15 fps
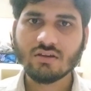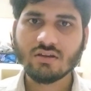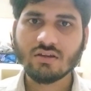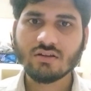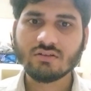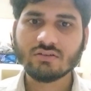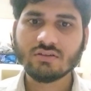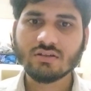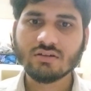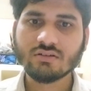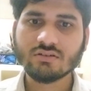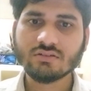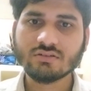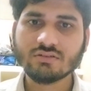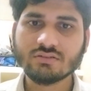in
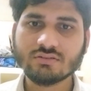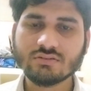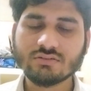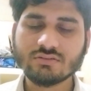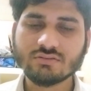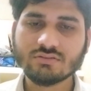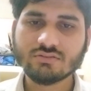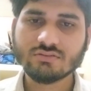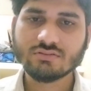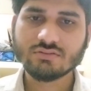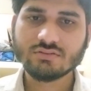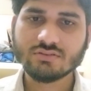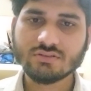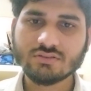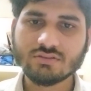the
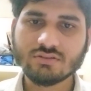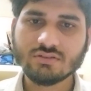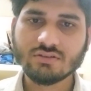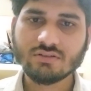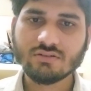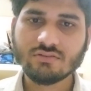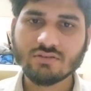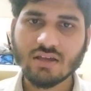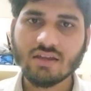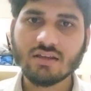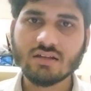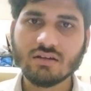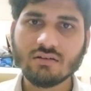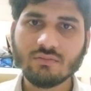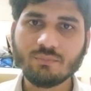
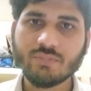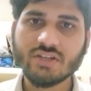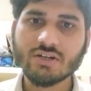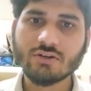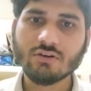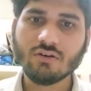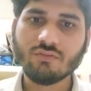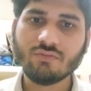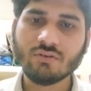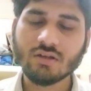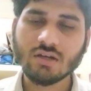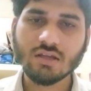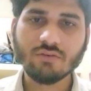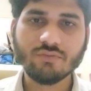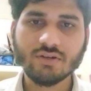cycle period of
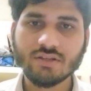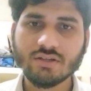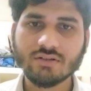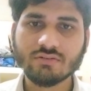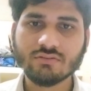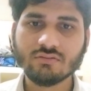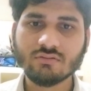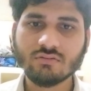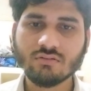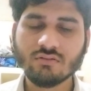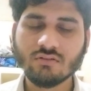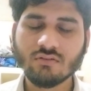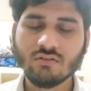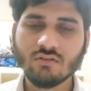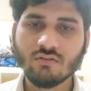11 years.
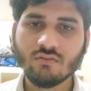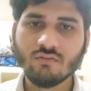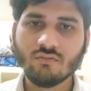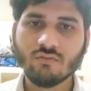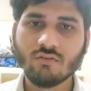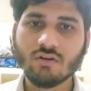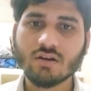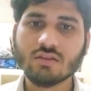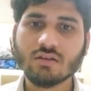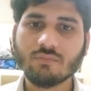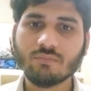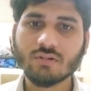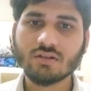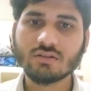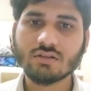For
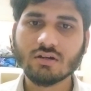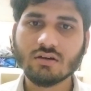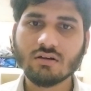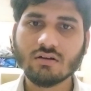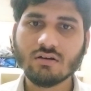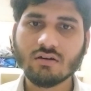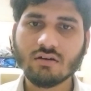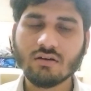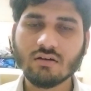example, the